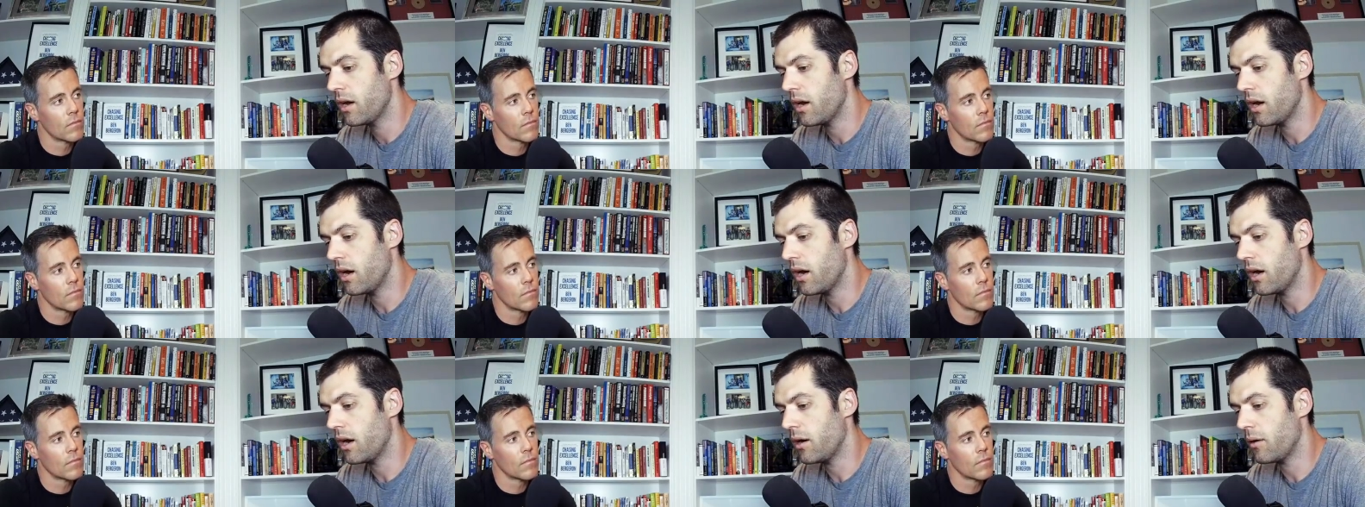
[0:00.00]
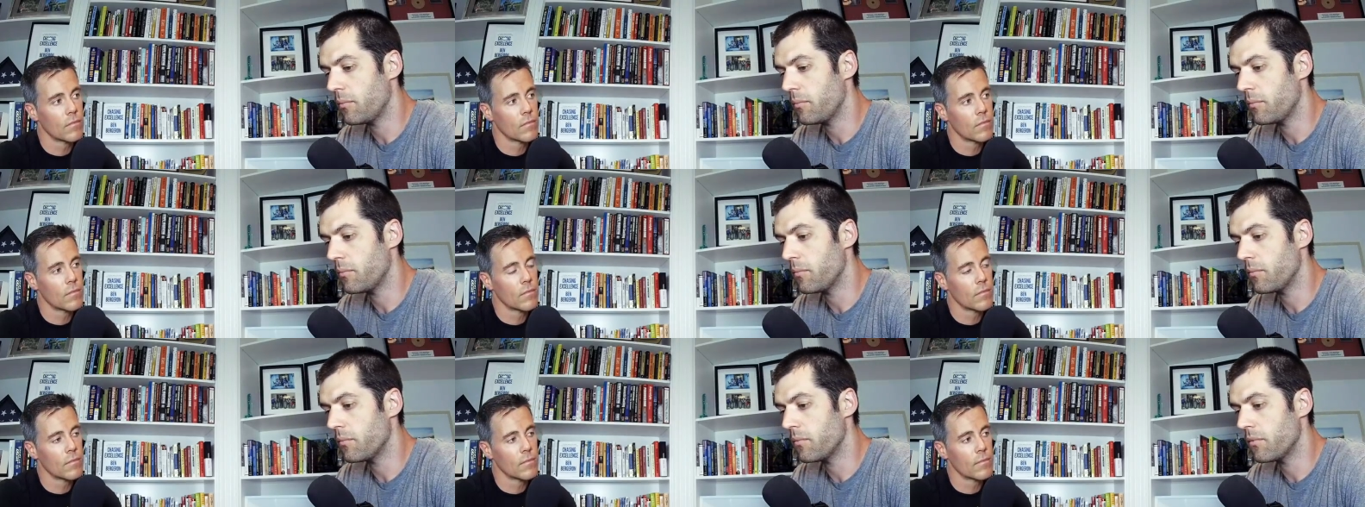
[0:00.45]

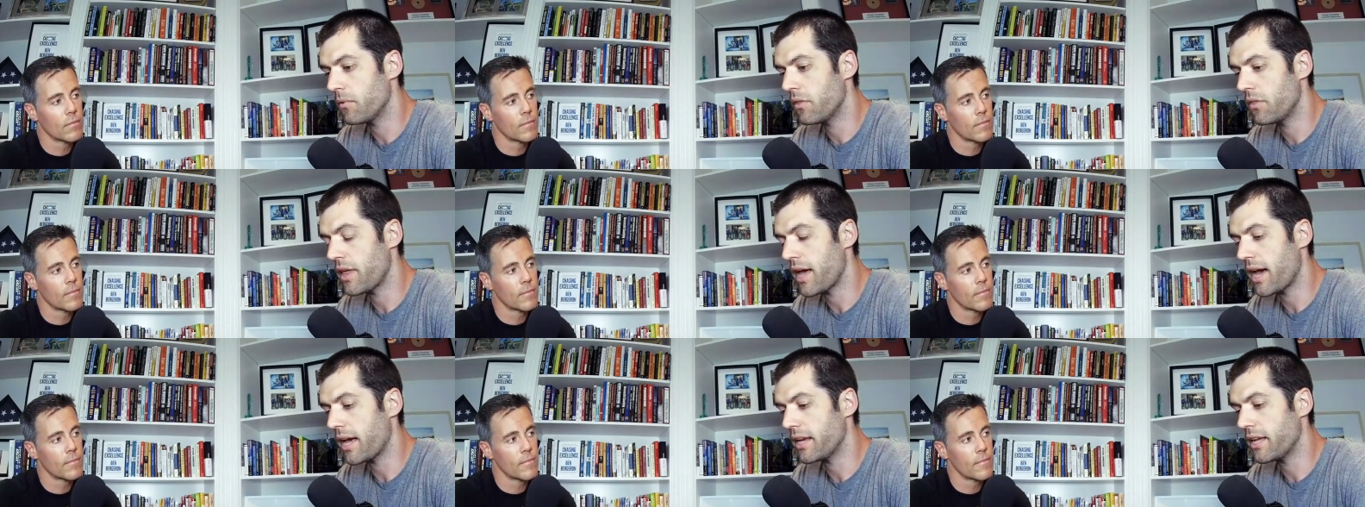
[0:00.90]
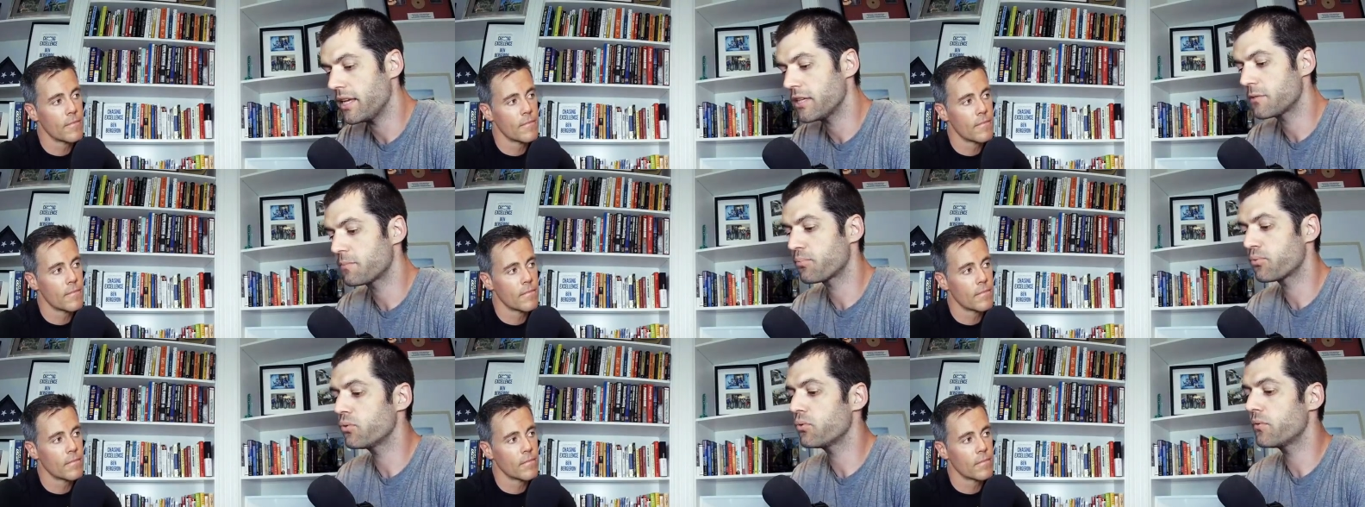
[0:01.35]
Speaker 1: um, that
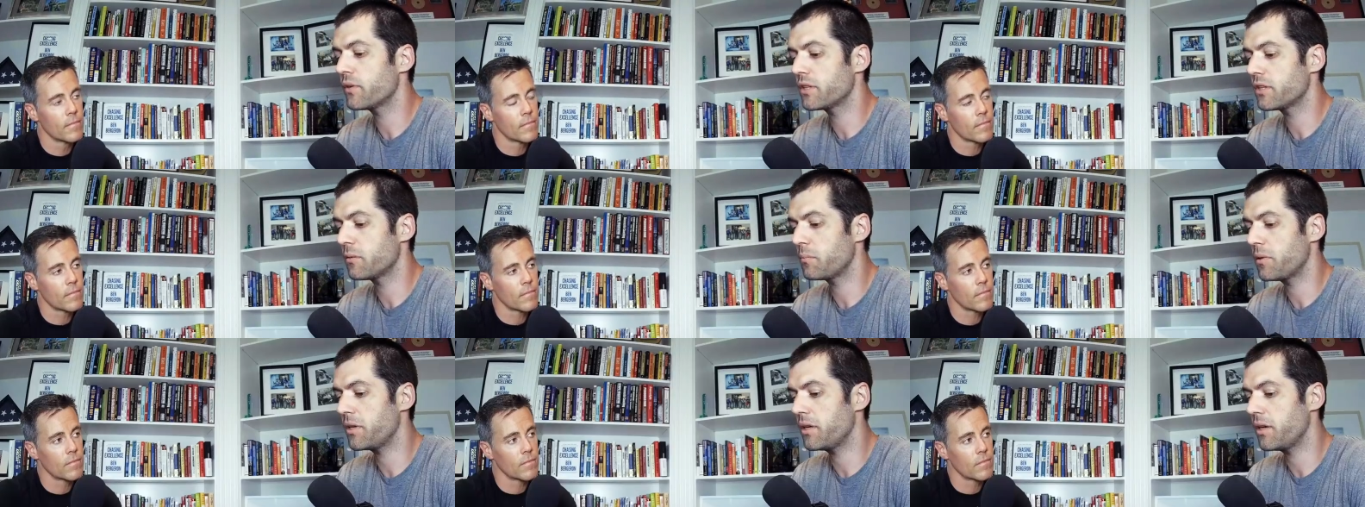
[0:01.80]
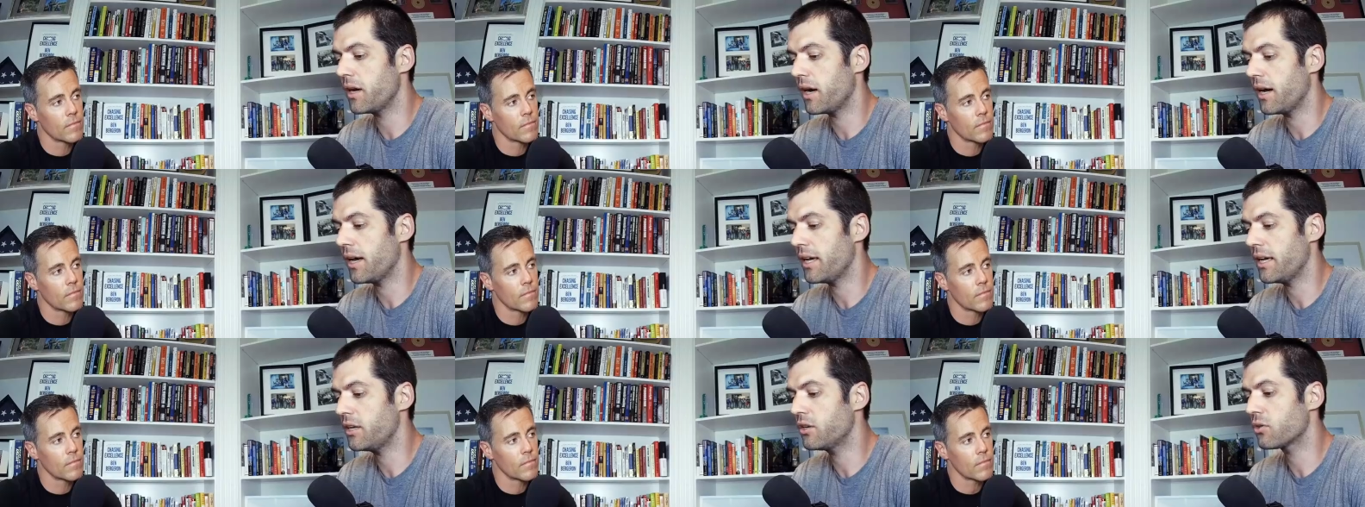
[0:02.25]
is proving to be
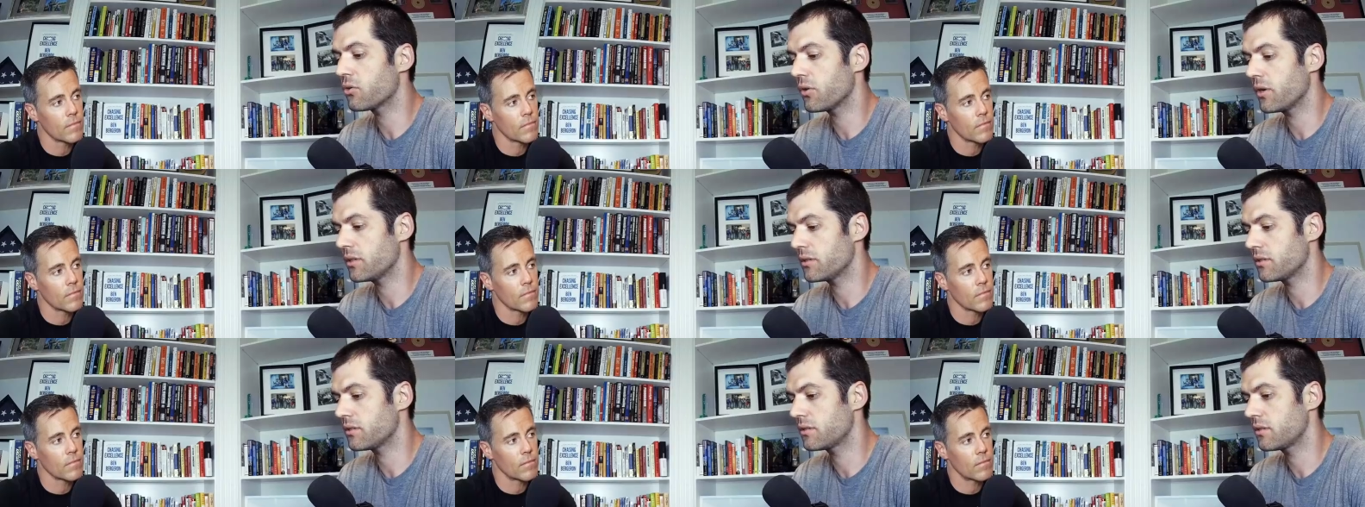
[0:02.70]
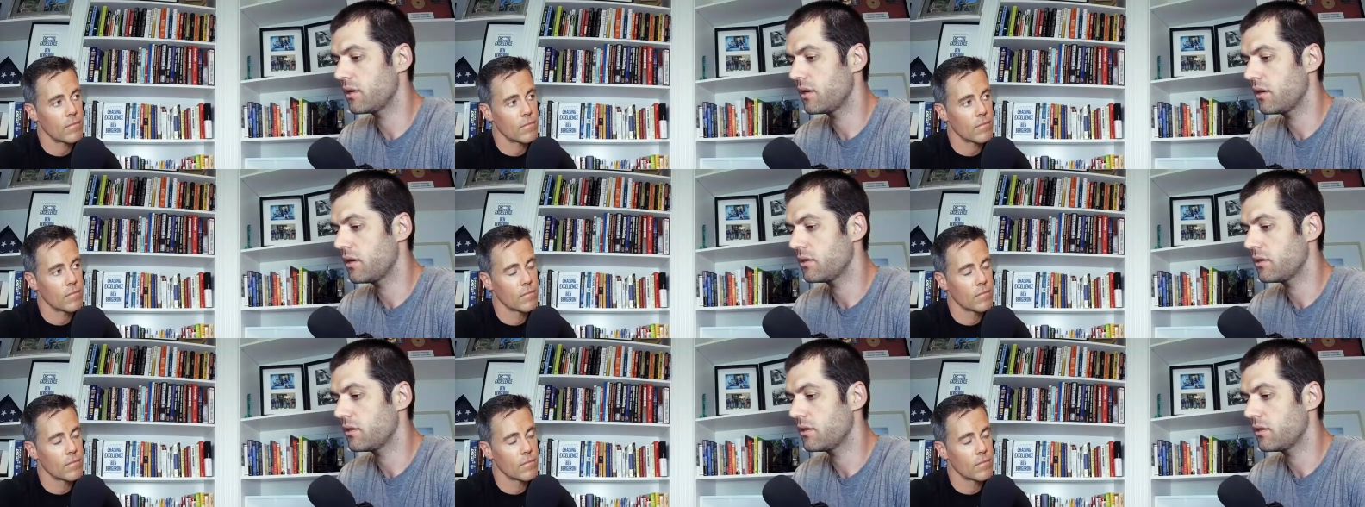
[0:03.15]
a hindrance